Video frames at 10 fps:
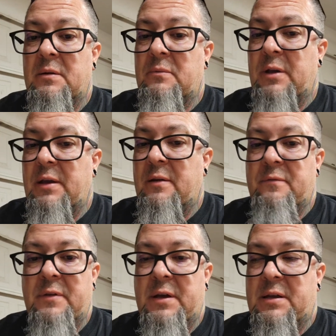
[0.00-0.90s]
We
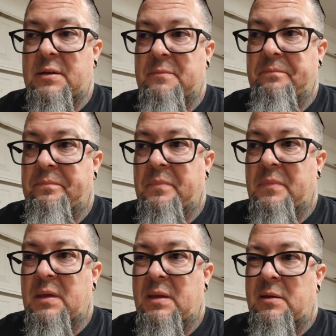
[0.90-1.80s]
have like
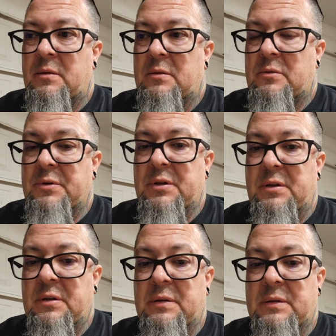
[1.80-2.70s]

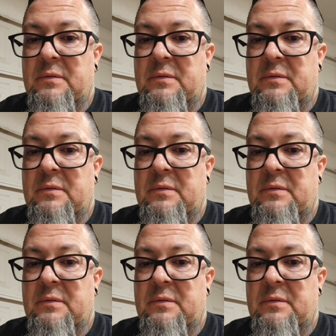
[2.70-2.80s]
3